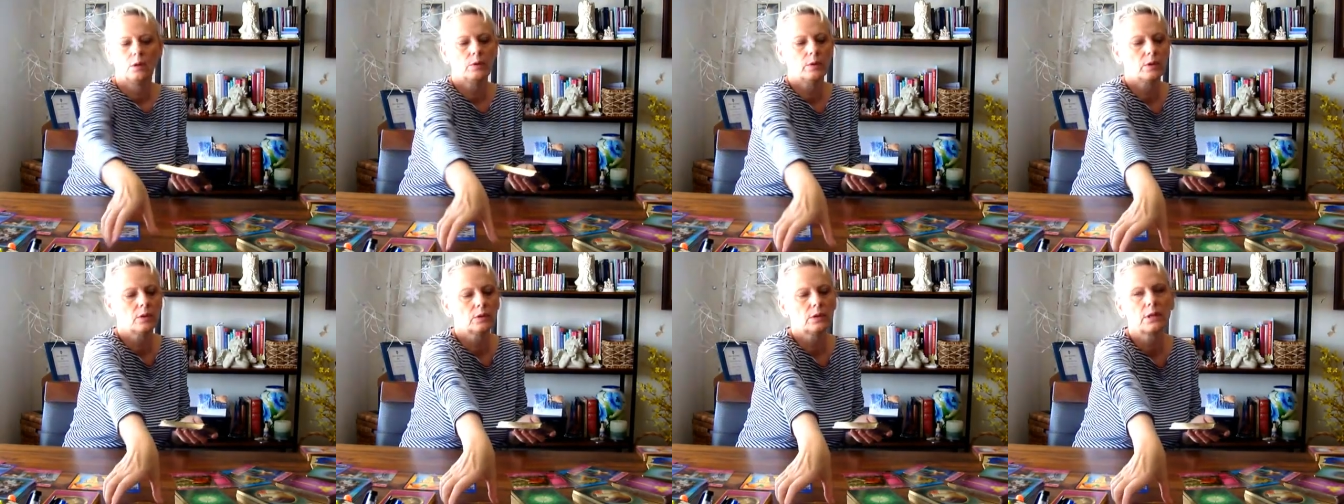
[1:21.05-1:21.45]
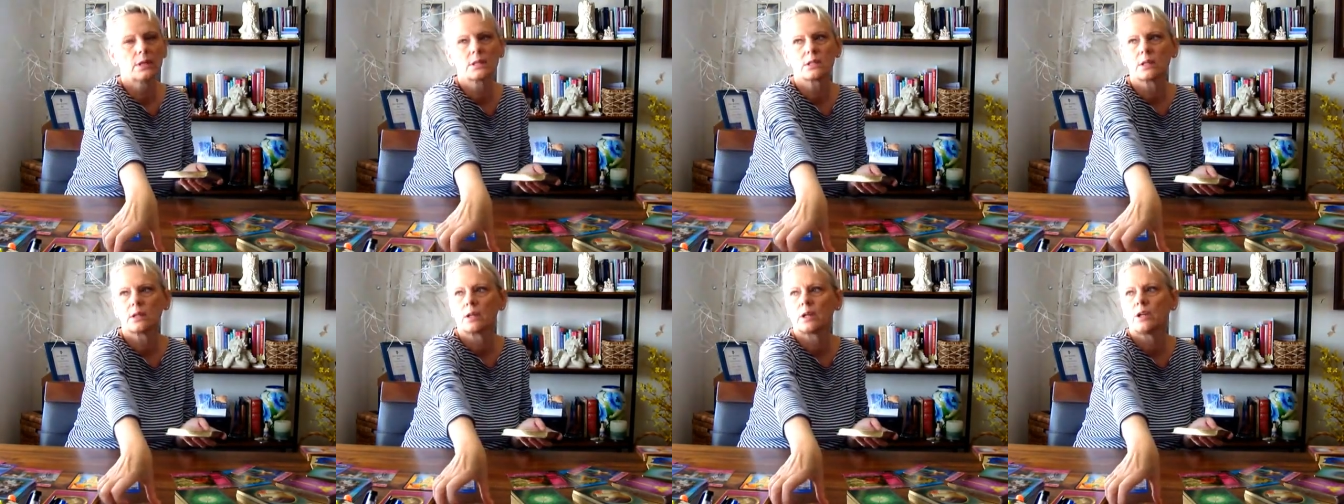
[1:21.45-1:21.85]
You can
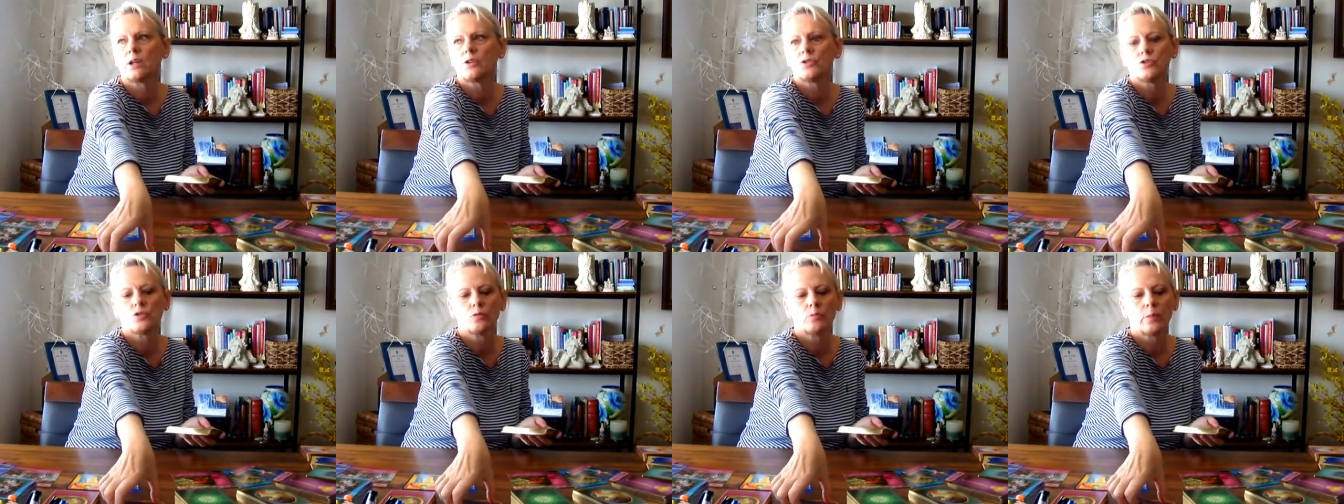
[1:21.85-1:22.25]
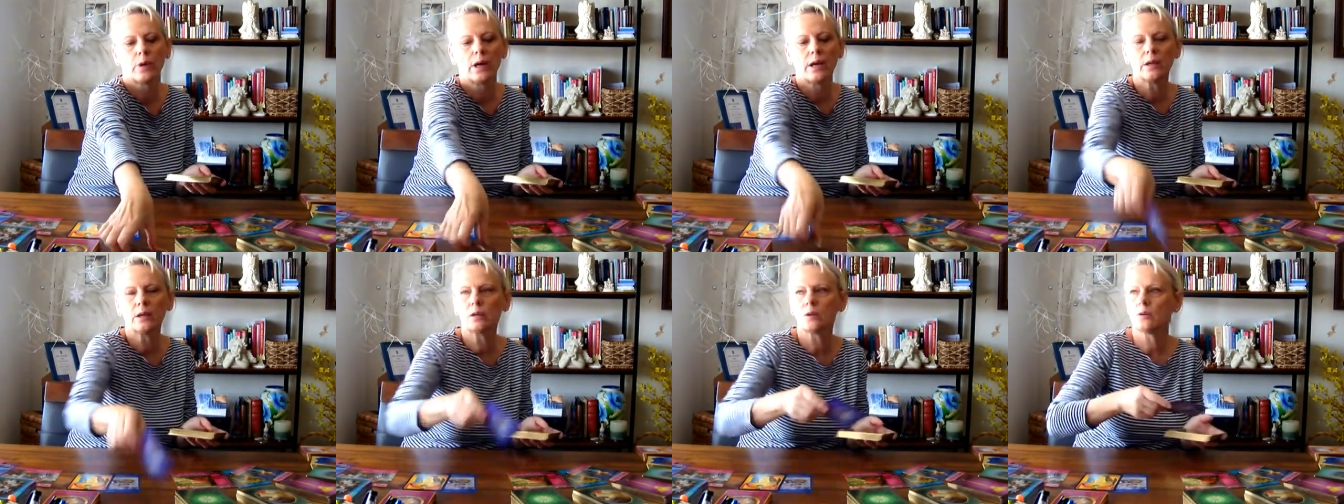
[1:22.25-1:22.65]
ask Archangel
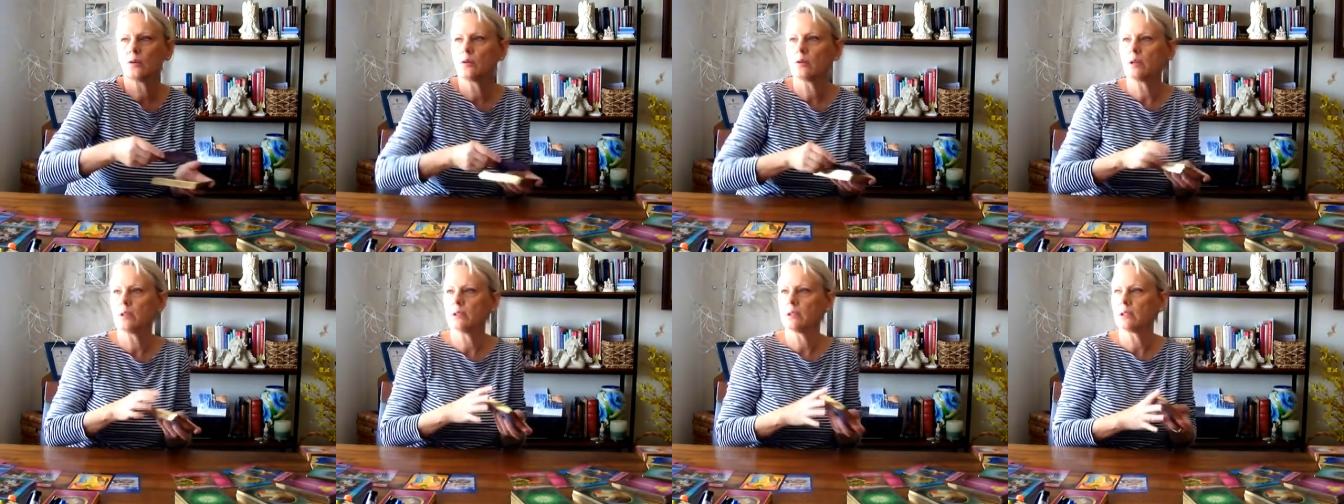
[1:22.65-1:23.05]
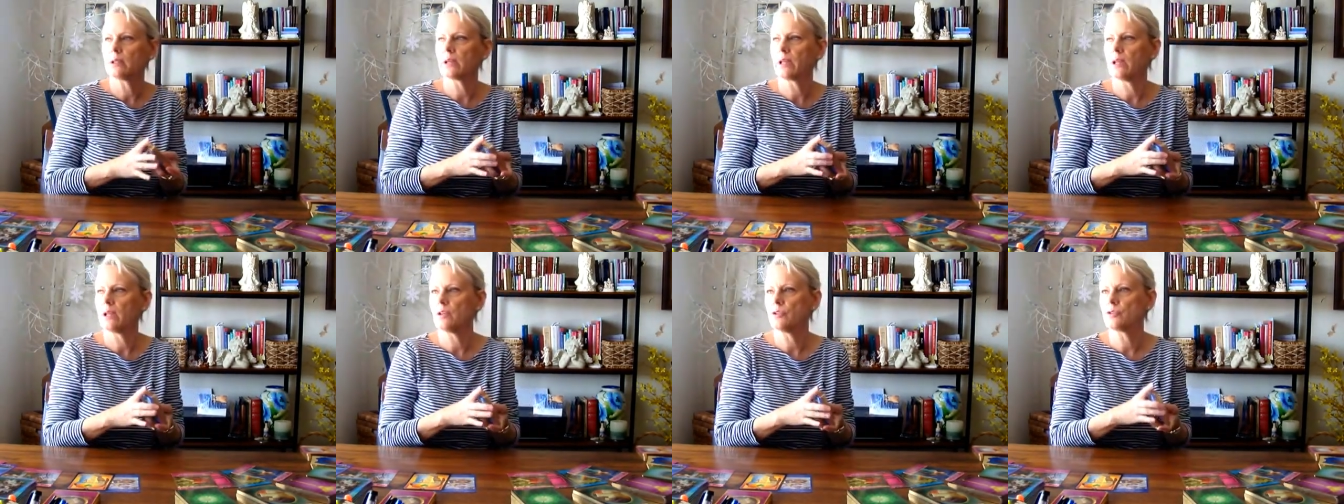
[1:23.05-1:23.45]
Michael and
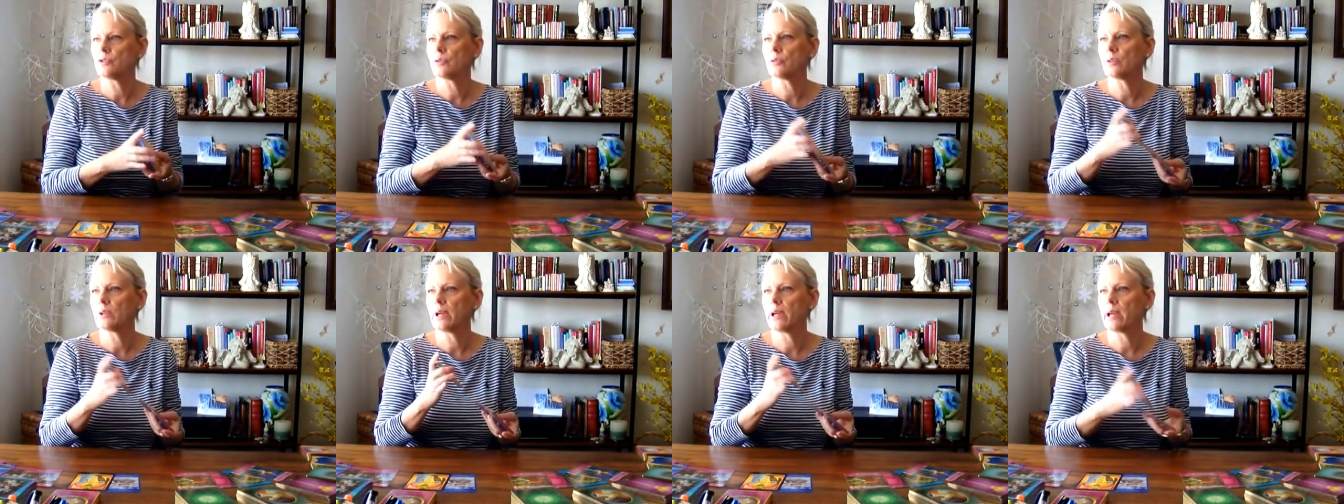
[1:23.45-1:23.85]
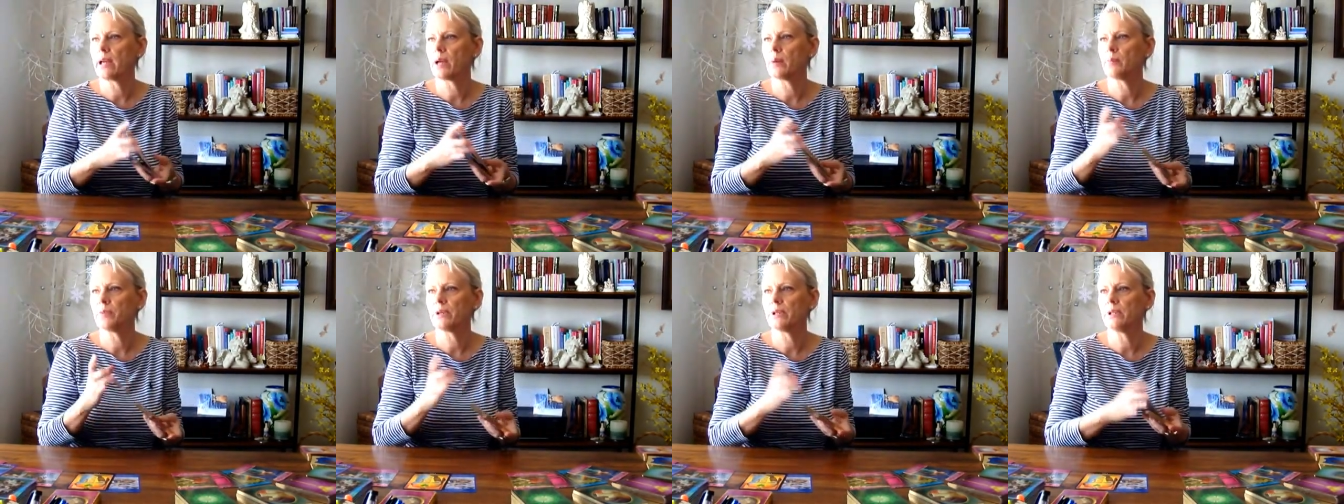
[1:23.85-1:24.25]
Archangel
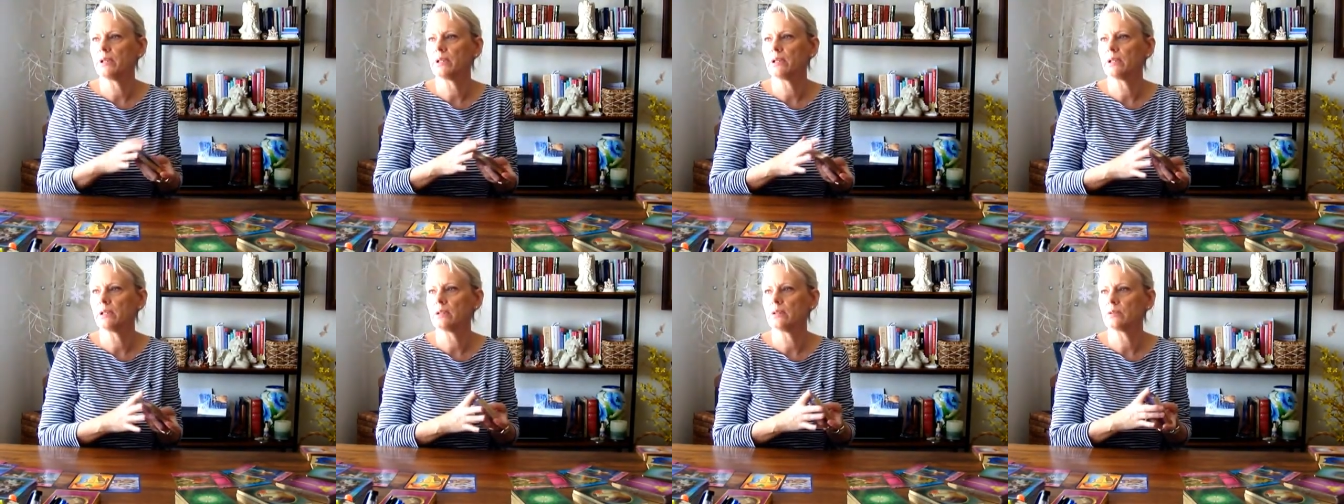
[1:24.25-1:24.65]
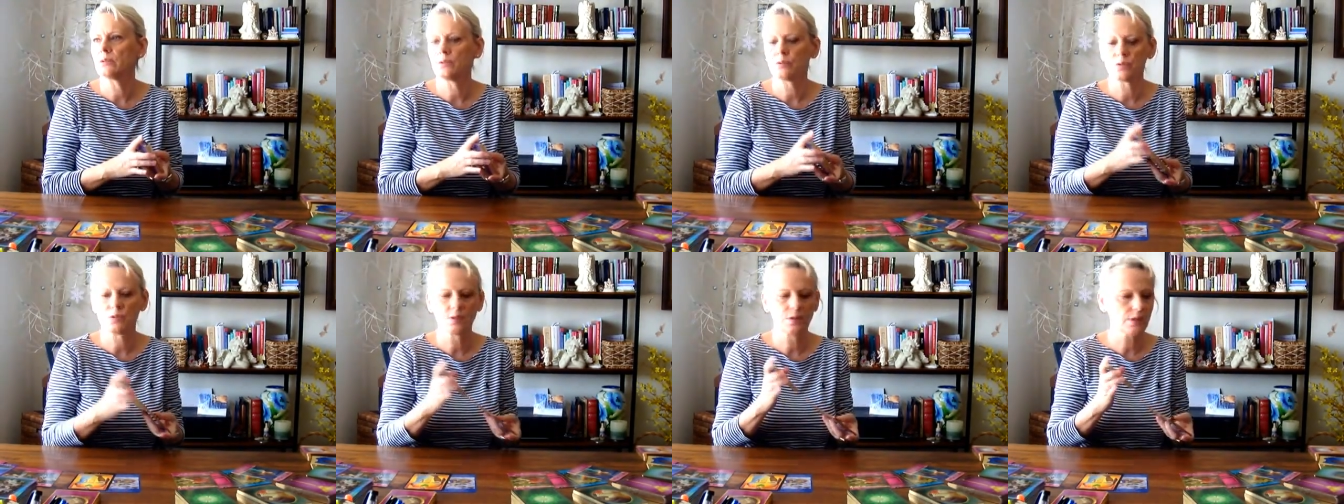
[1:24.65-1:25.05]
Gabriel
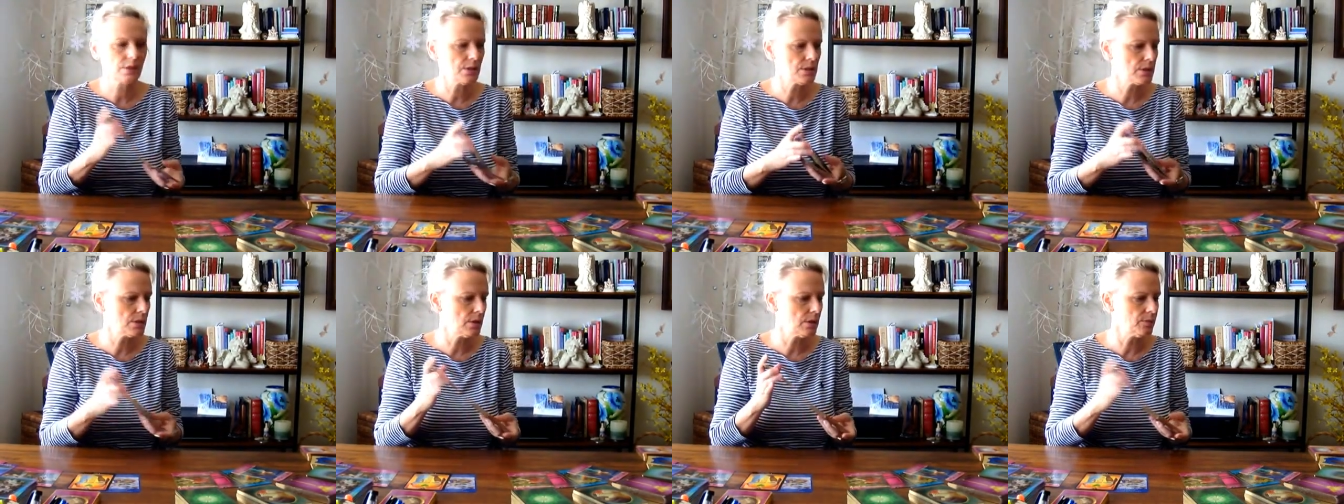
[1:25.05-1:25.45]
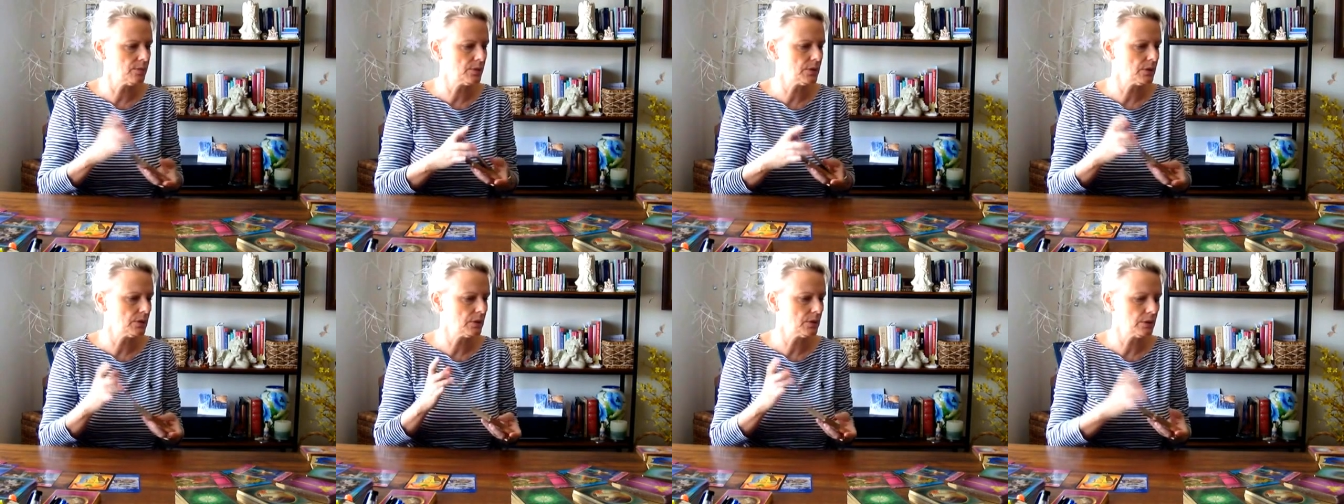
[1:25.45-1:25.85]
to say
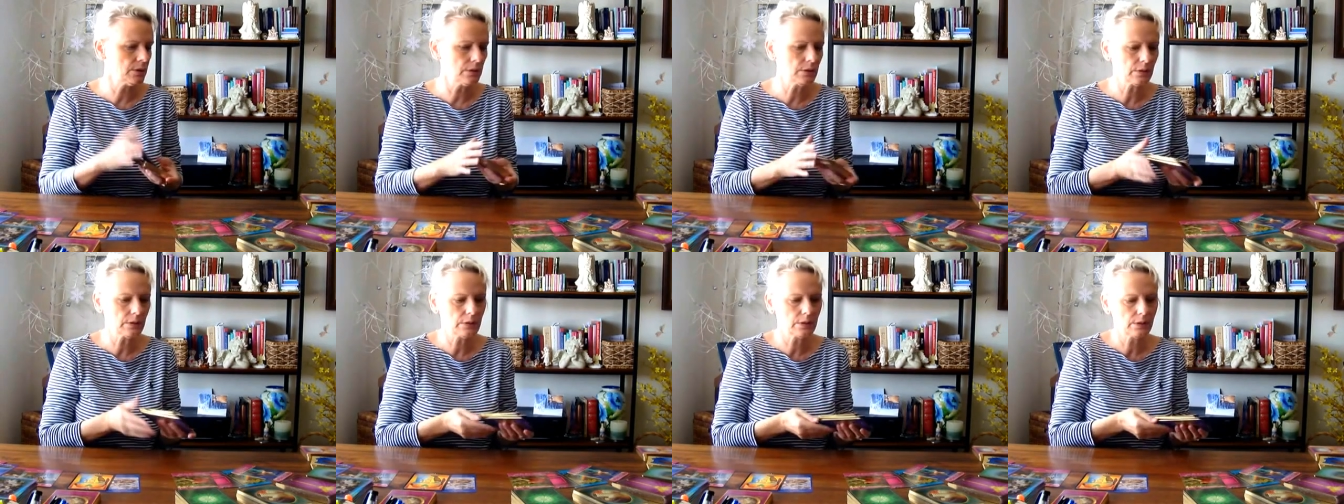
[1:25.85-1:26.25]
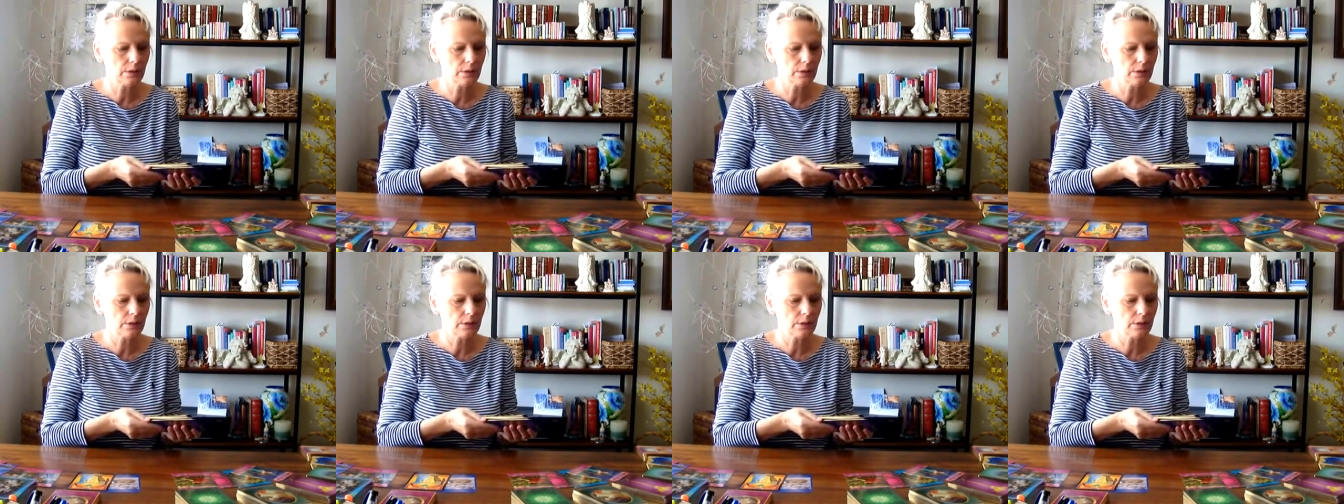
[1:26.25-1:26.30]
something.